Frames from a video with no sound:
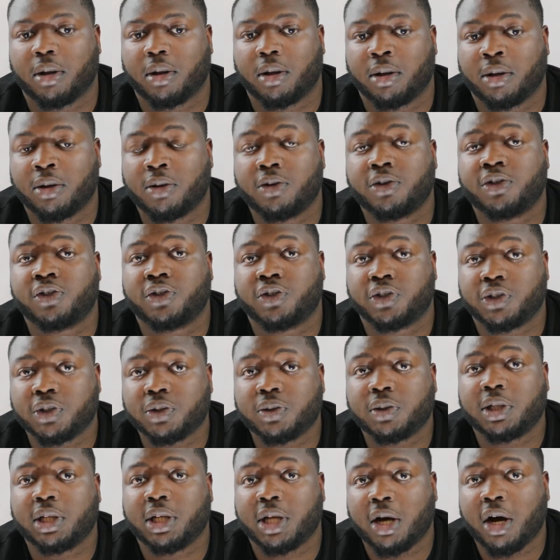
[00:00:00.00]
You
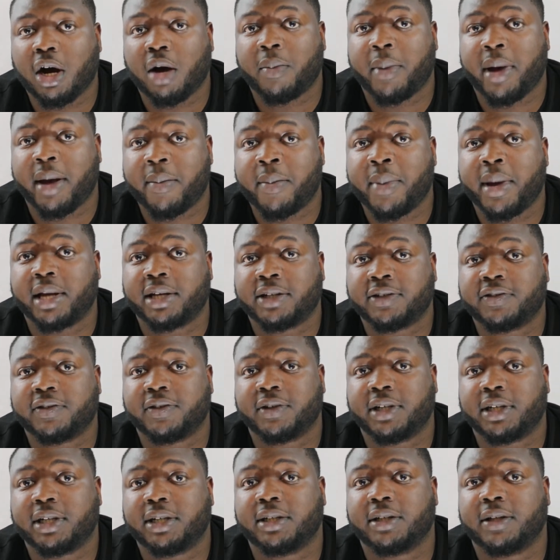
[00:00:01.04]
truly are my best
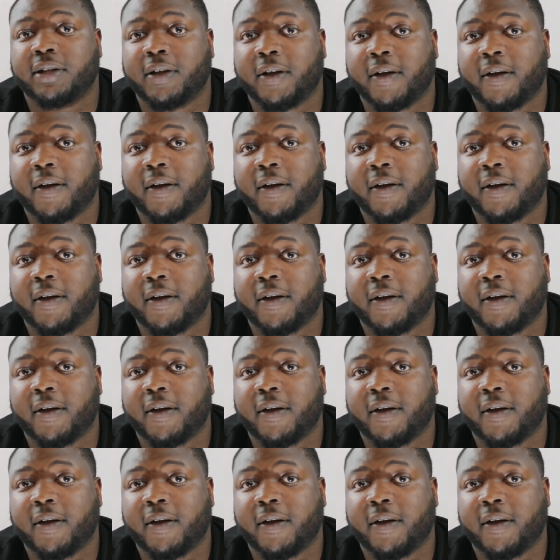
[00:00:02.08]
friend.